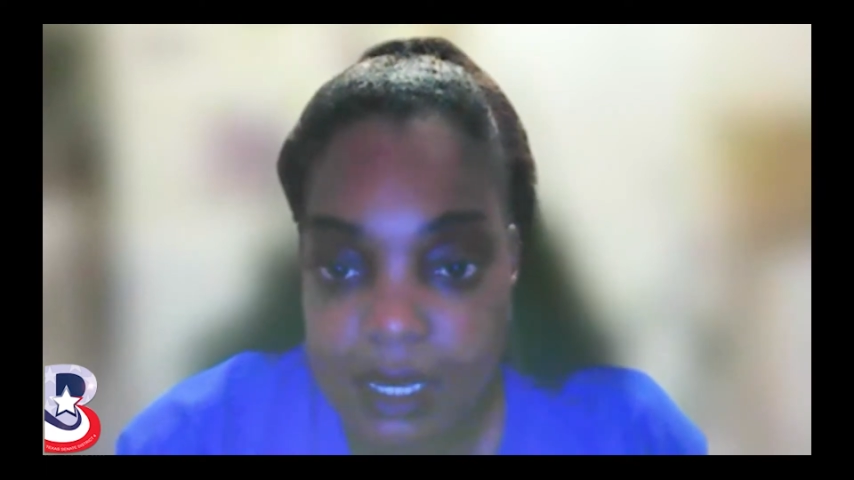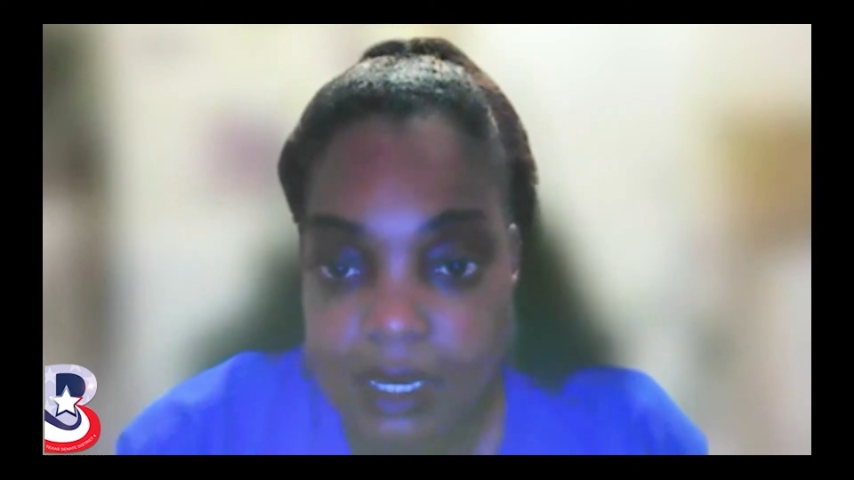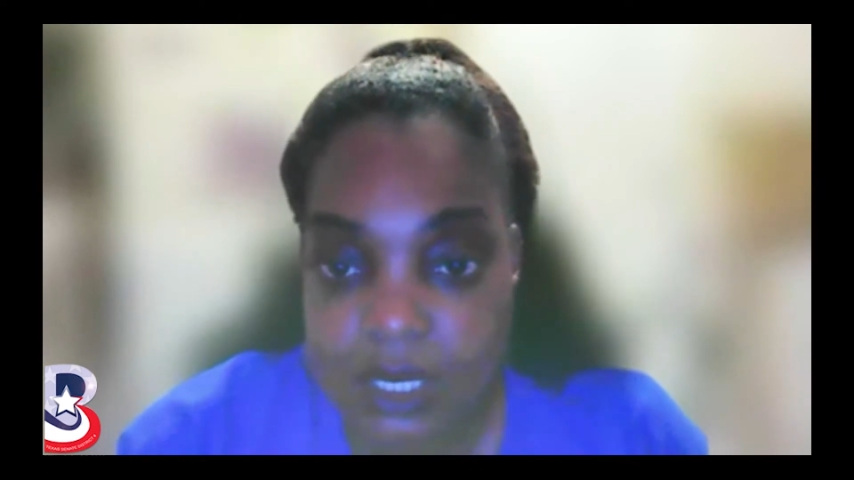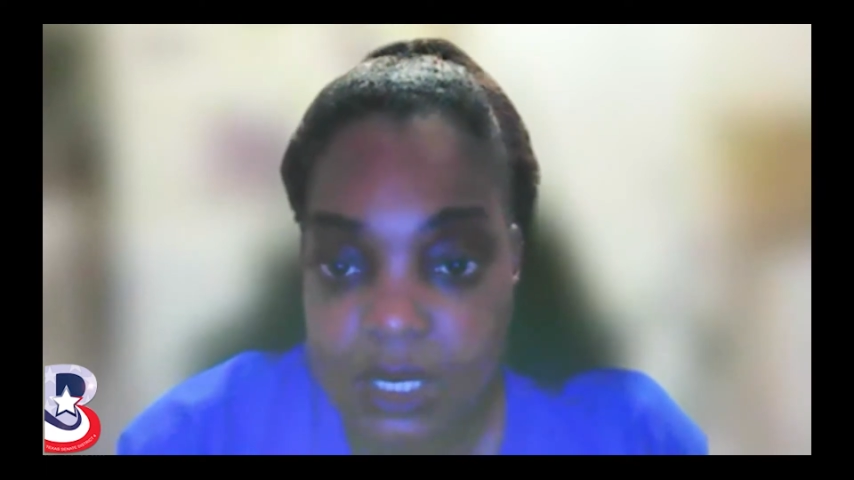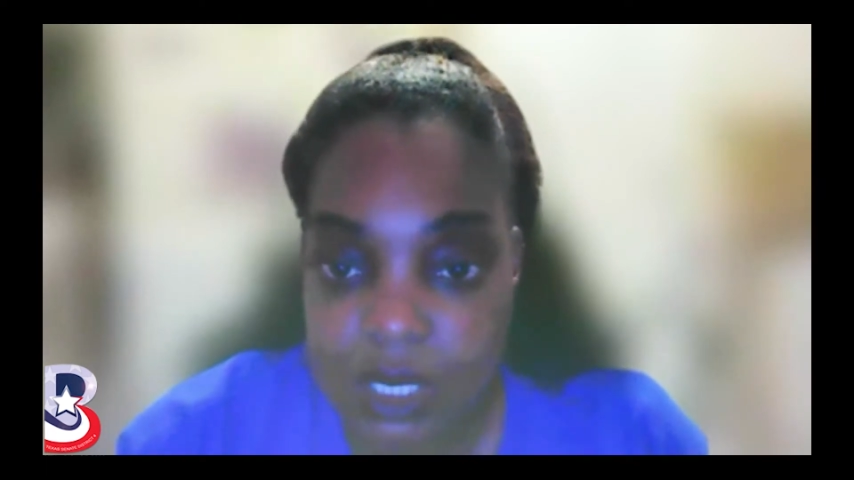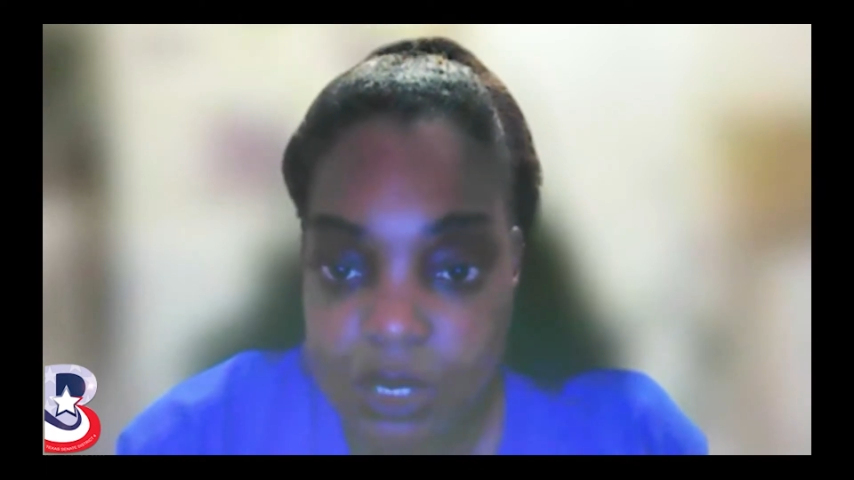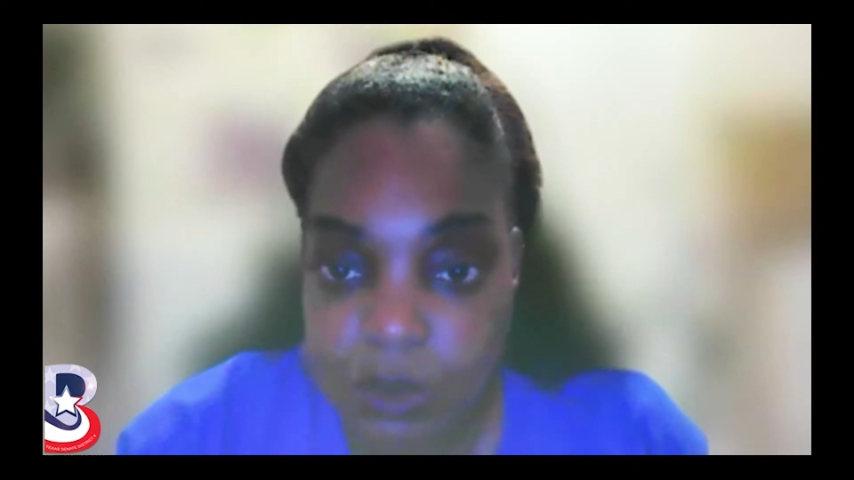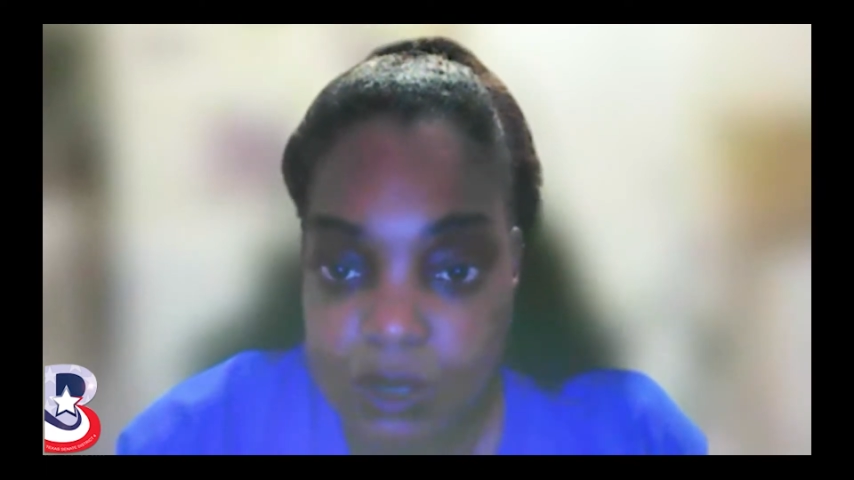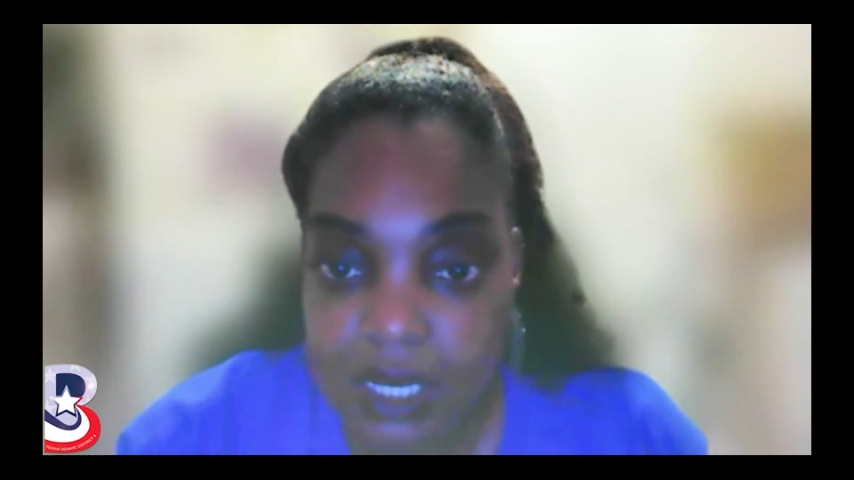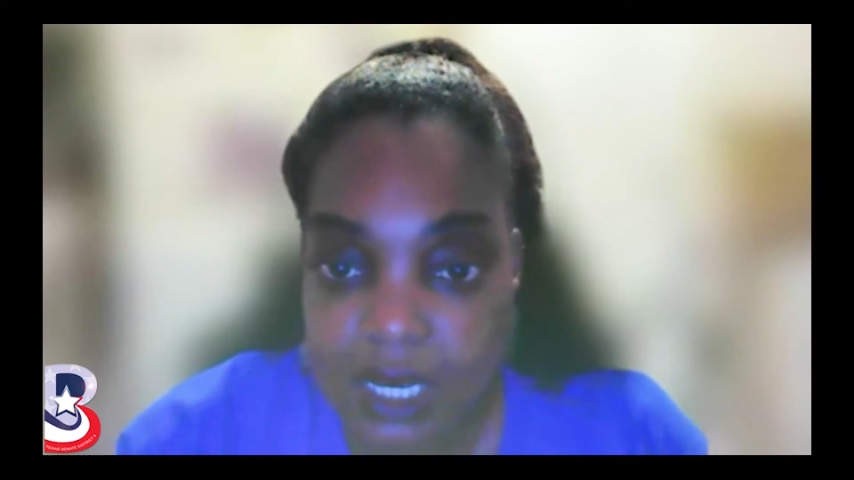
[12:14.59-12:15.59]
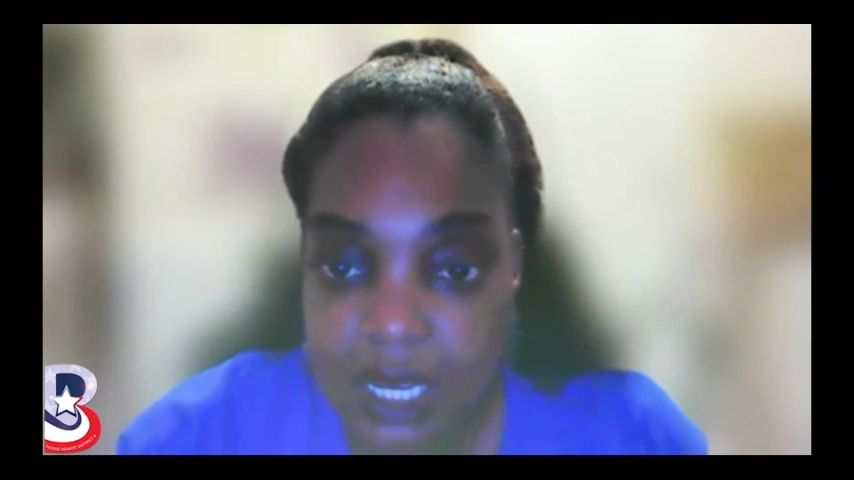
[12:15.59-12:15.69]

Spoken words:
in this district,